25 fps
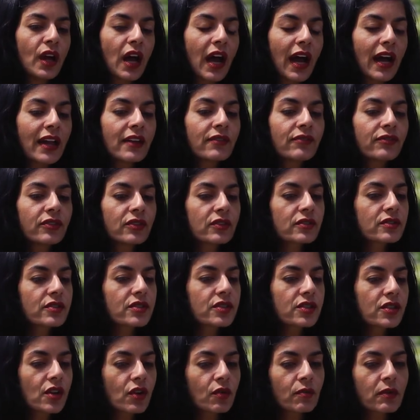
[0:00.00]
I feel
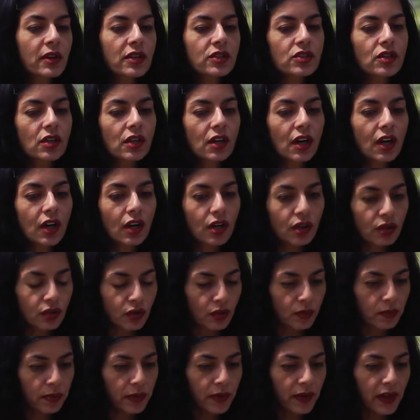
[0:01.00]
so much
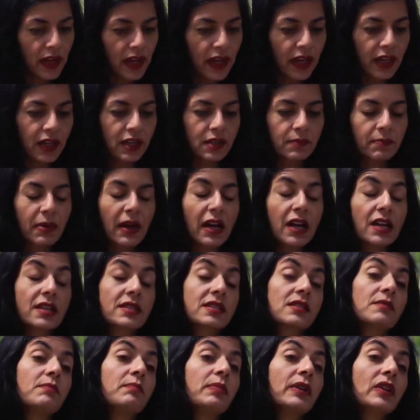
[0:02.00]
hope and
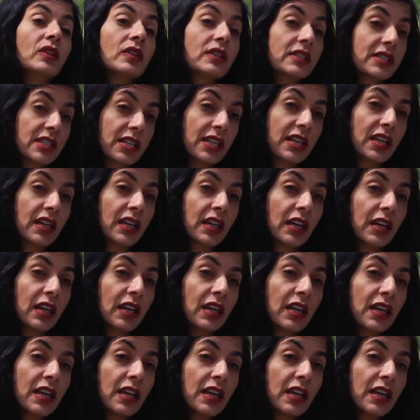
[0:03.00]
possibility